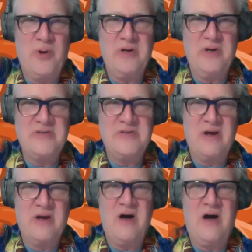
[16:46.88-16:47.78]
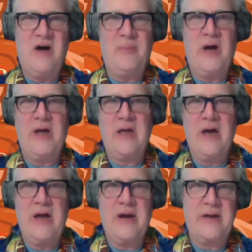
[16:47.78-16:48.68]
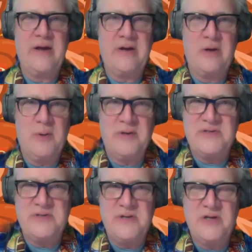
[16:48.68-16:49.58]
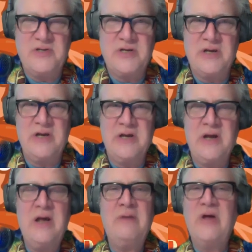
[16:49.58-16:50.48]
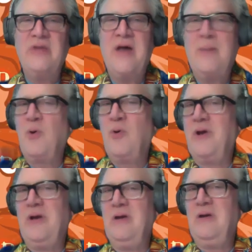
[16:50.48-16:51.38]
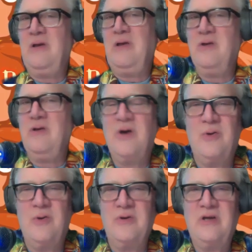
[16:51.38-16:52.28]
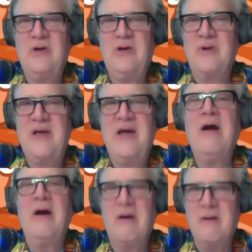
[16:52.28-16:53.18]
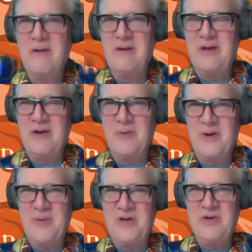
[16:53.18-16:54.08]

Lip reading: It's like, oh my God, I gotta go on stage again. At that point, you don't care. You know what I mean?